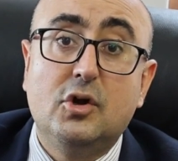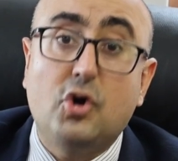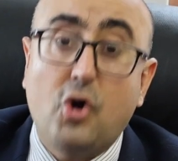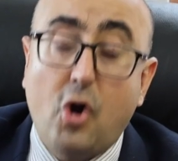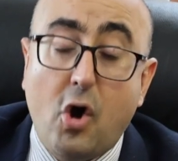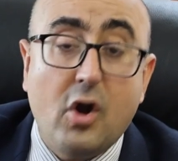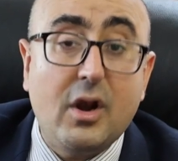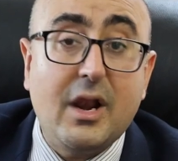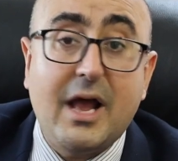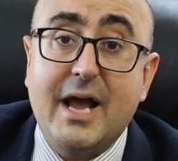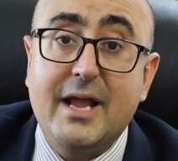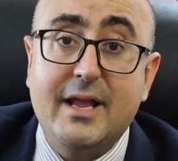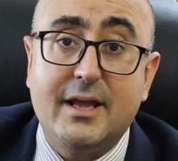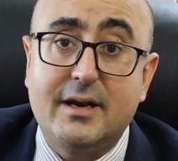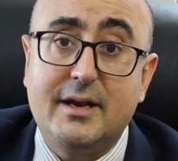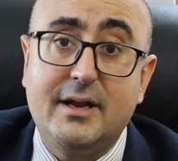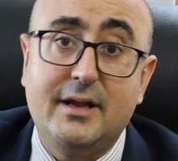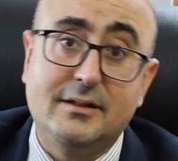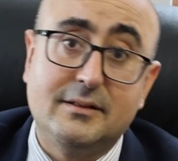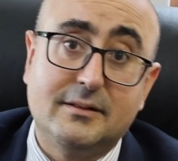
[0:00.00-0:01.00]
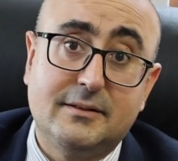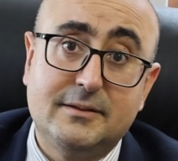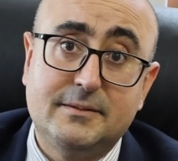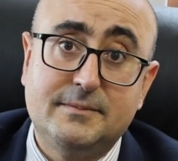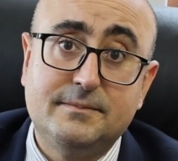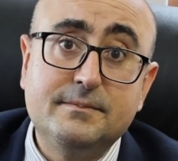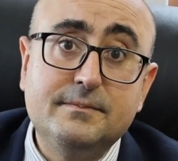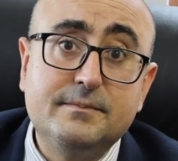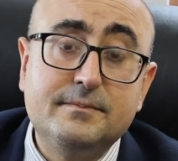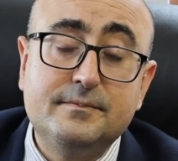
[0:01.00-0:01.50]
Call Higher Health.
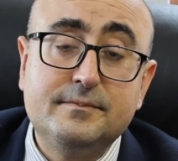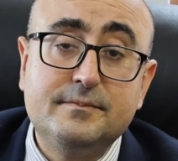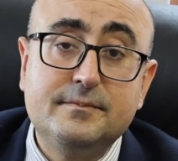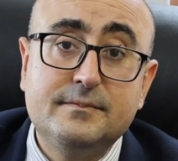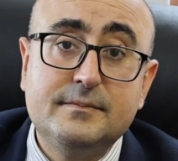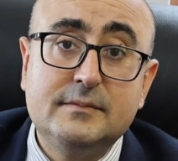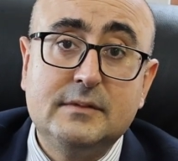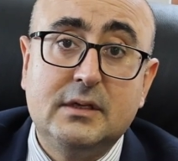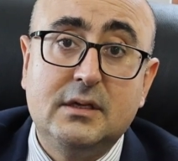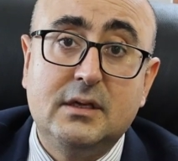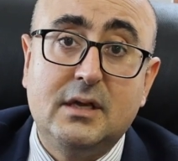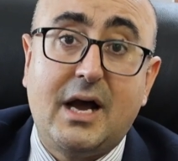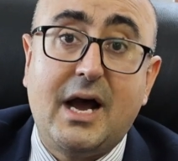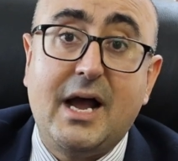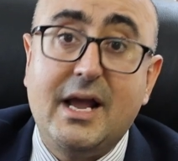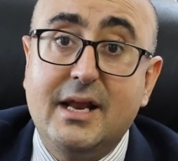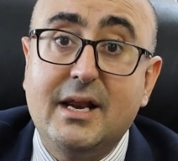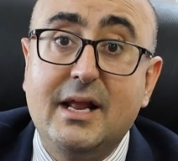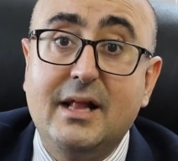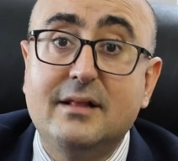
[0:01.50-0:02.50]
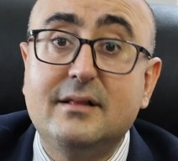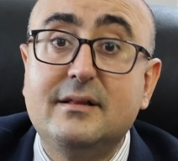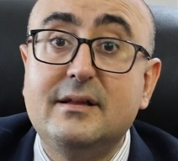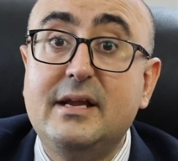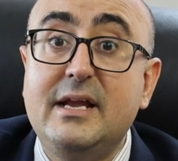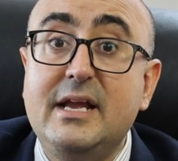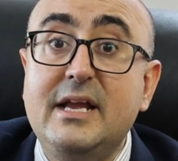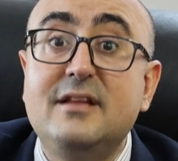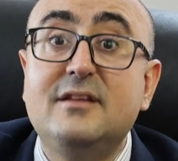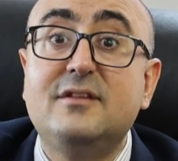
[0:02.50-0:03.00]
Higher Health
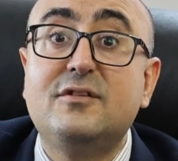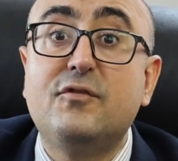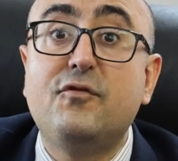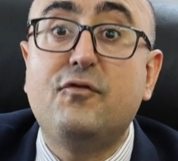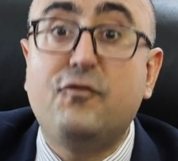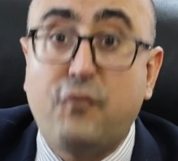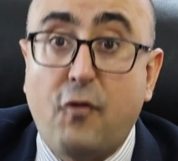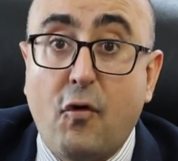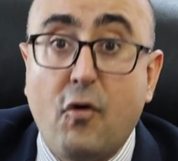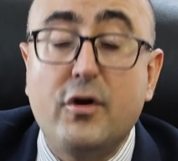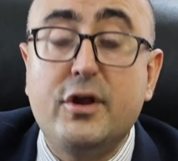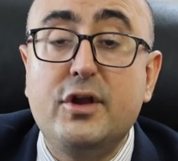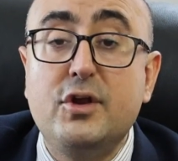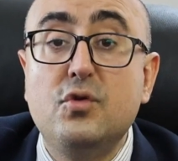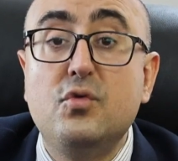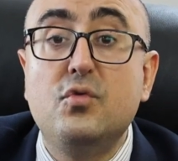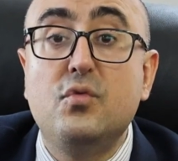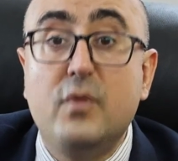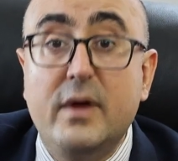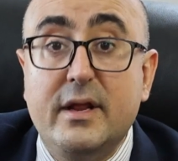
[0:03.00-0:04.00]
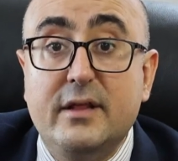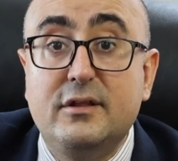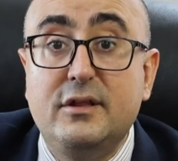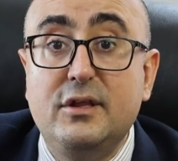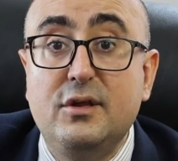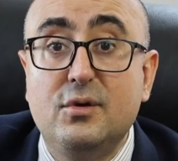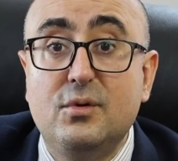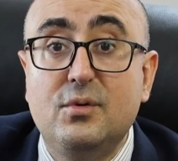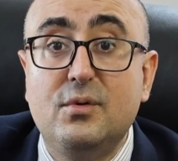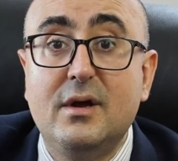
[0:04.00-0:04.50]
is for you, with
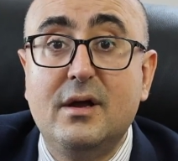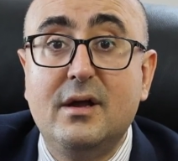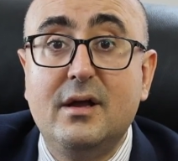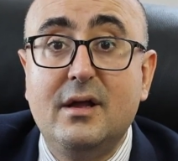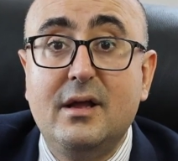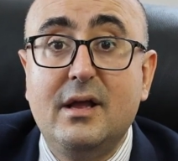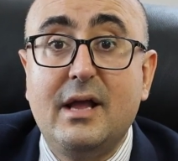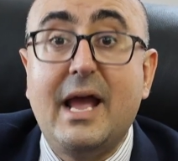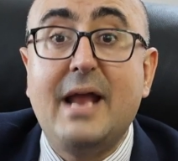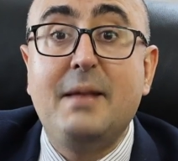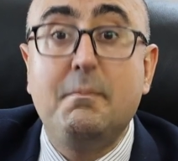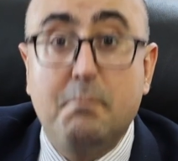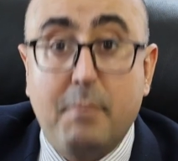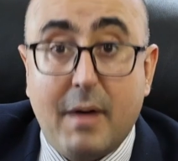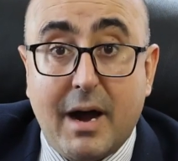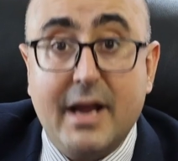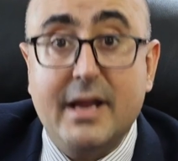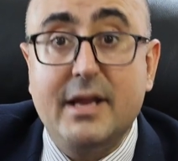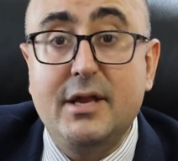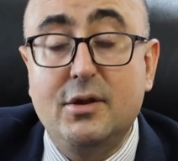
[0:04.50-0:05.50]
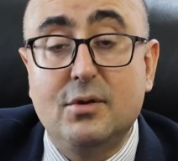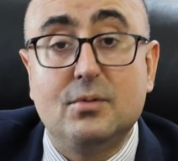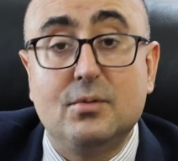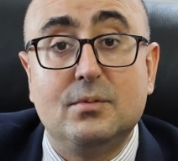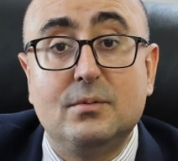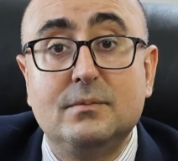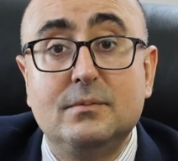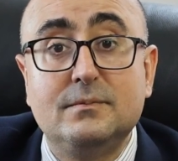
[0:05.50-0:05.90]
you, and by you.